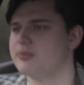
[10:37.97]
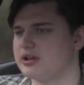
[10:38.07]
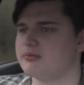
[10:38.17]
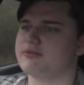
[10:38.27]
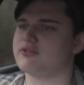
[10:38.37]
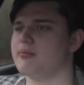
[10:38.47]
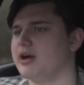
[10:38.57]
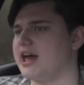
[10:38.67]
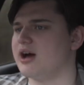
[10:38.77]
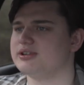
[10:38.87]
when I went from
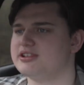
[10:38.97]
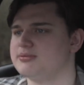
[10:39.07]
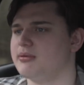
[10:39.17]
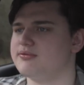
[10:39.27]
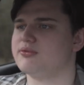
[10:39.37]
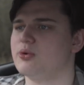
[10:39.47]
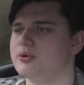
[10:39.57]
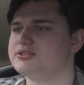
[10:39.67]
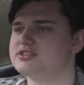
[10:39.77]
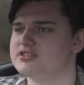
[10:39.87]
my Audi to my
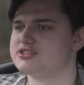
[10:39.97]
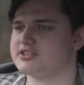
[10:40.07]
Ford.